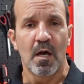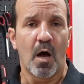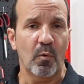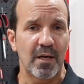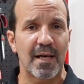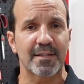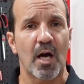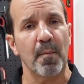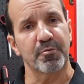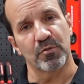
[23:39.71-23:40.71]
I really like the
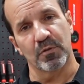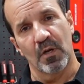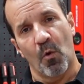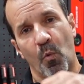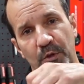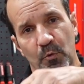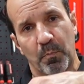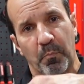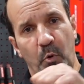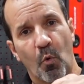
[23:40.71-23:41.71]
option when you
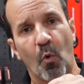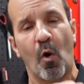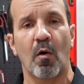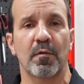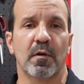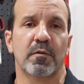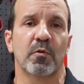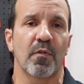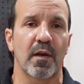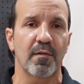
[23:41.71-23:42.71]
pull on the
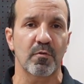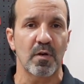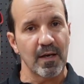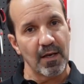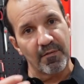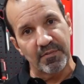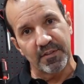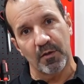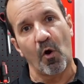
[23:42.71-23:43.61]
lever and everything,